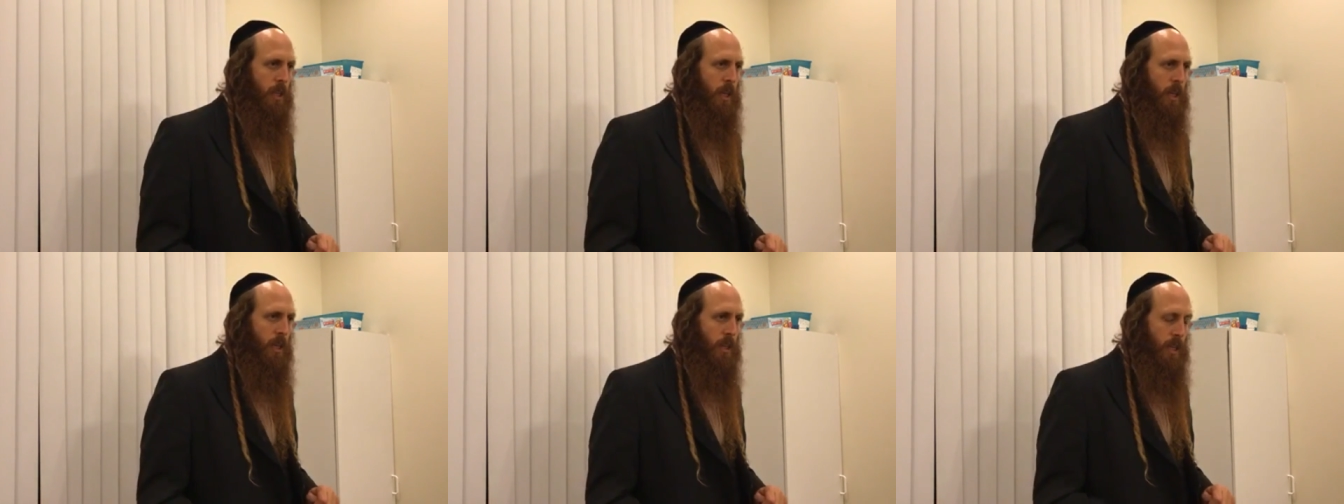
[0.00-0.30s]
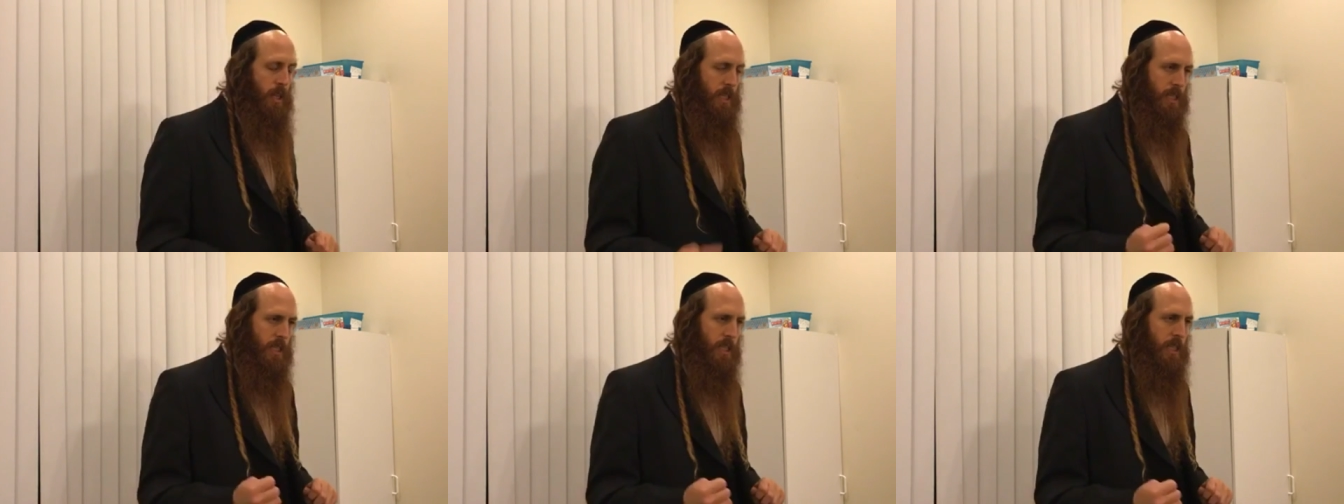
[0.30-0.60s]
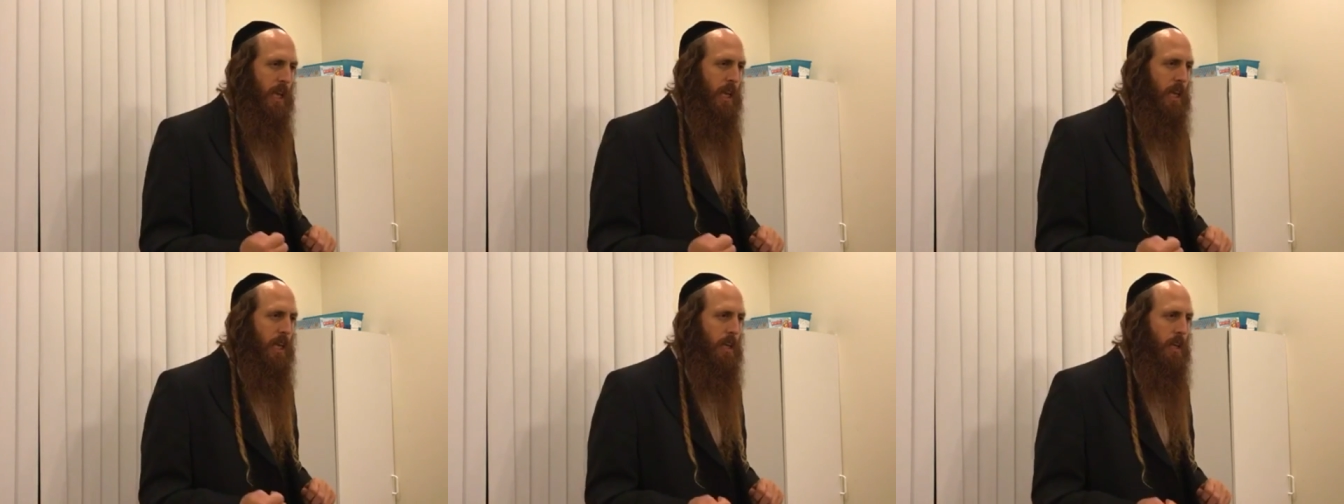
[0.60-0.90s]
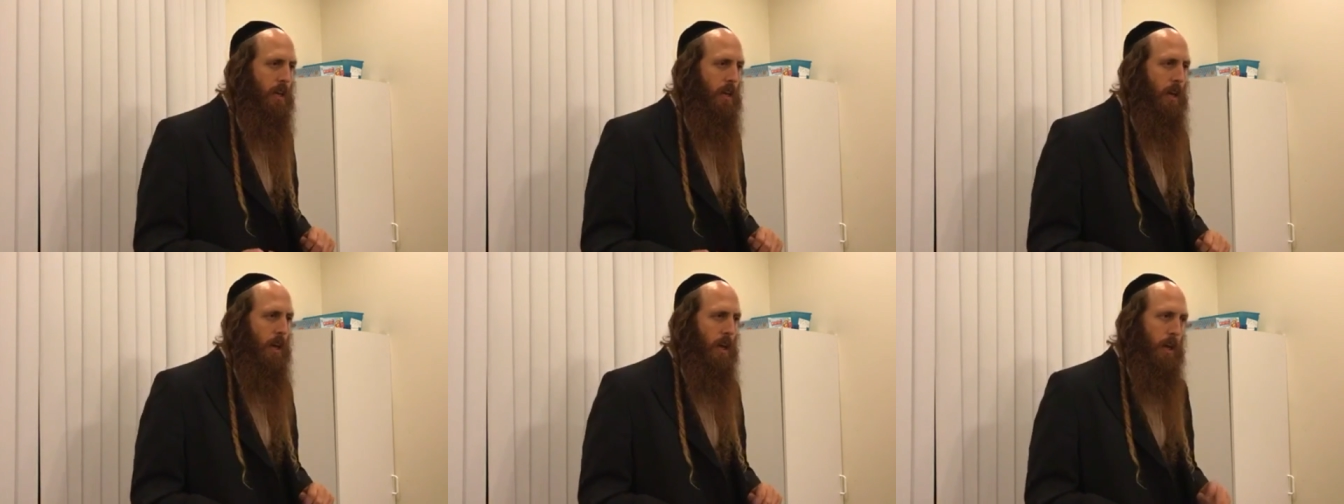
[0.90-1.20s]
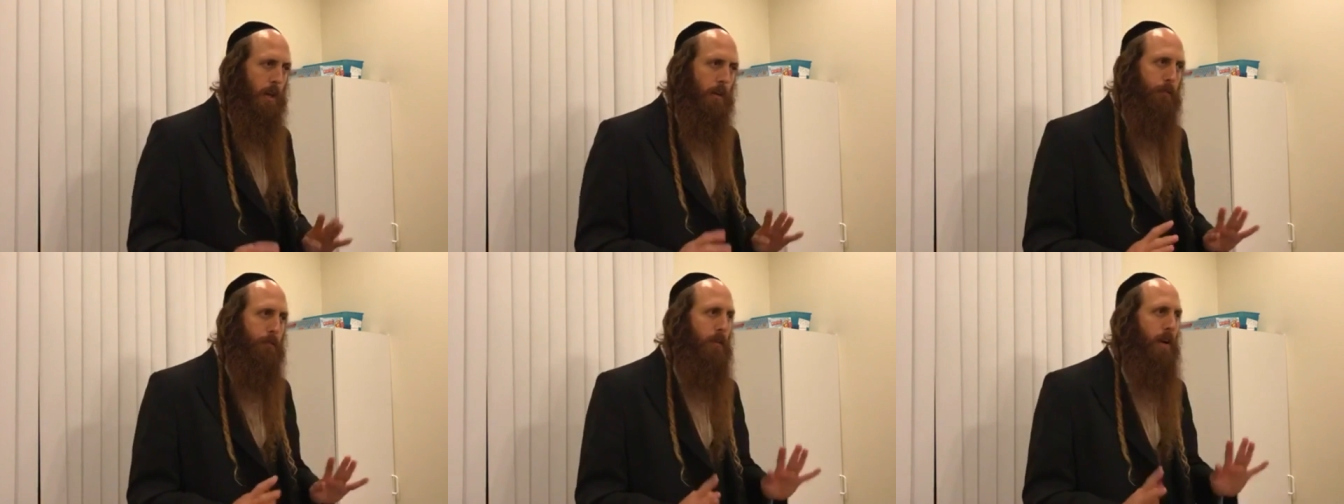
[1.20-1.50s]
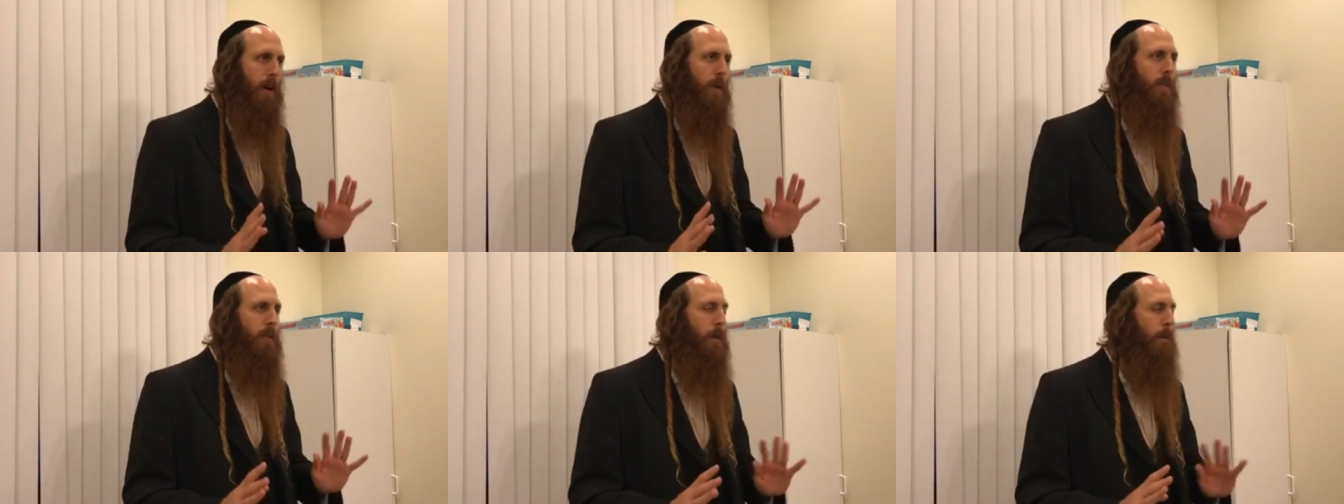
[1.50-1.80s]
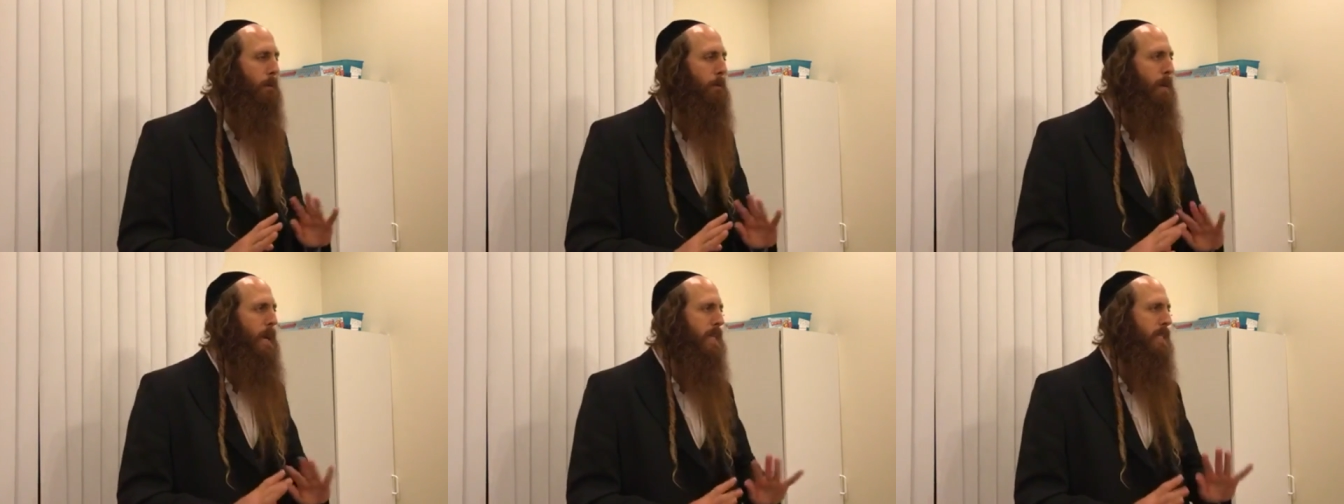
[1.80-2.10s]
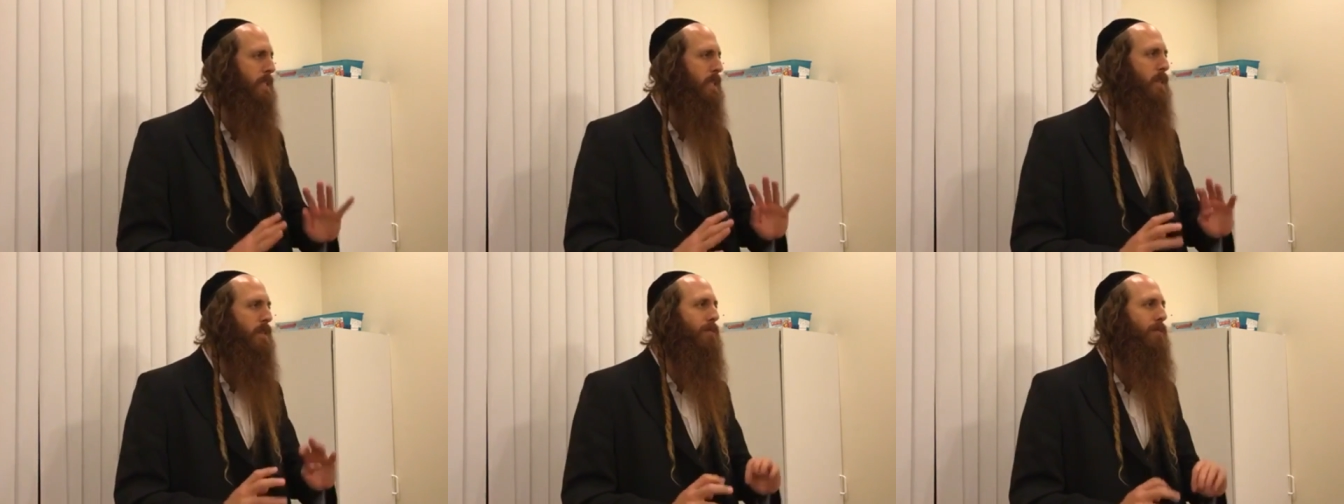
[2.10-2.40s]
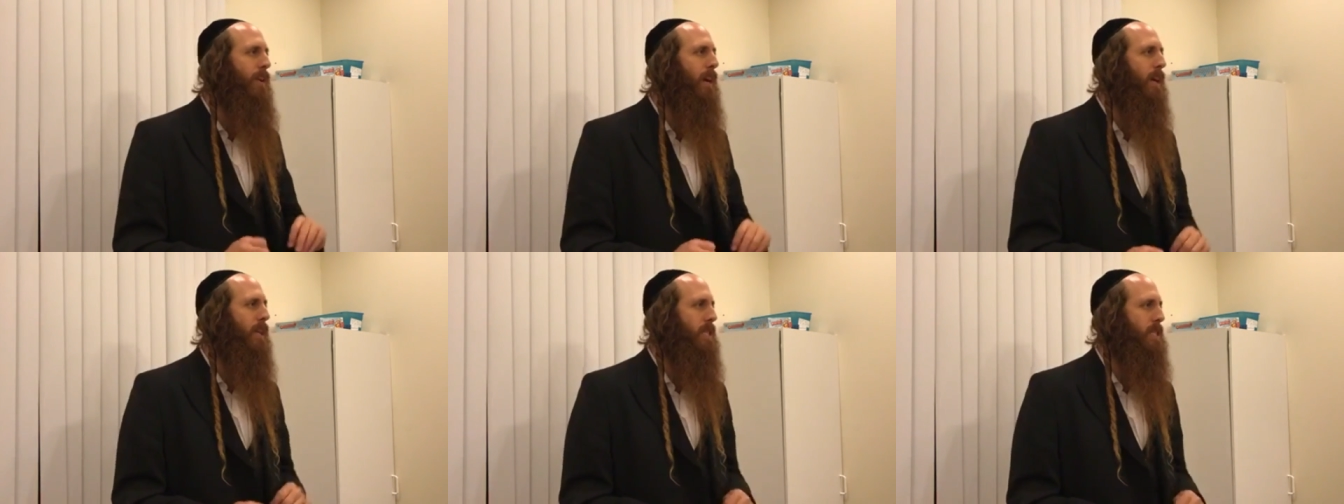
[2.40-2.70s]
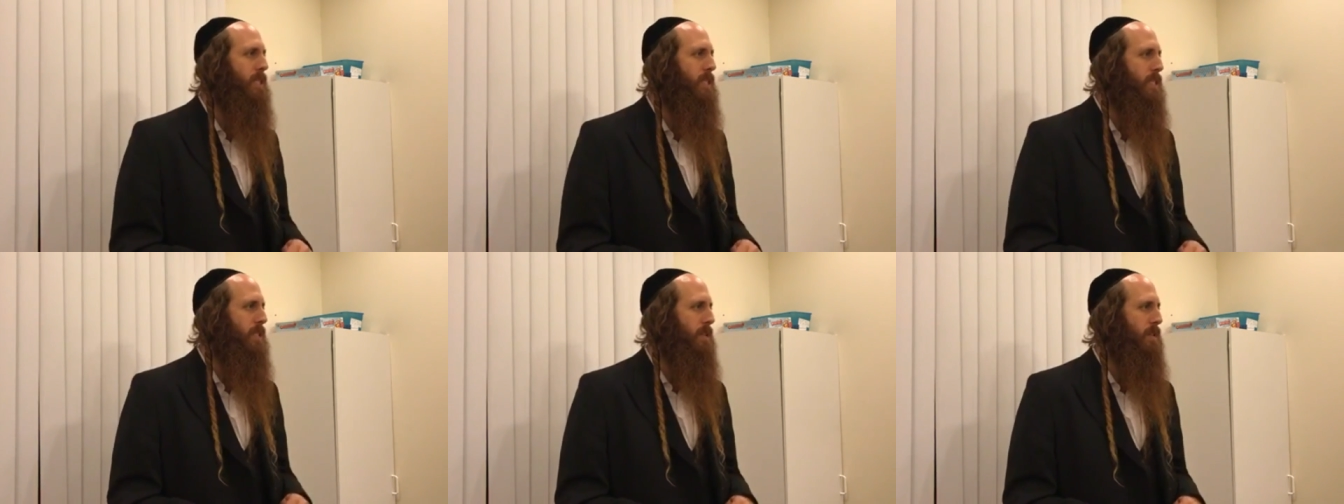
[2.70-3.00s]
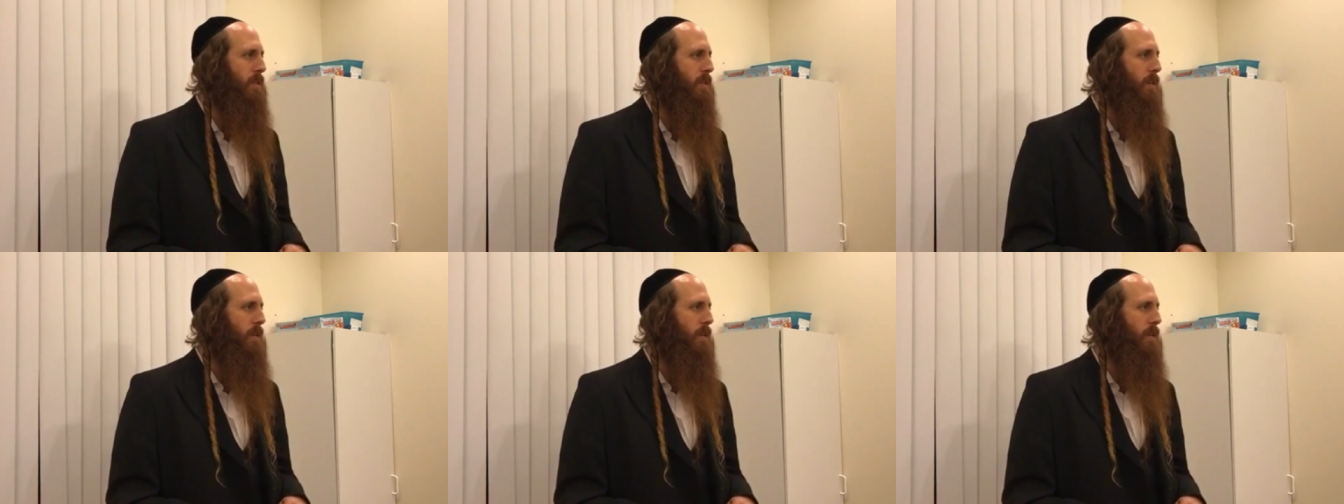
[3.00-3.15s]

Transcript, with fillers: the snake, he found the best advice,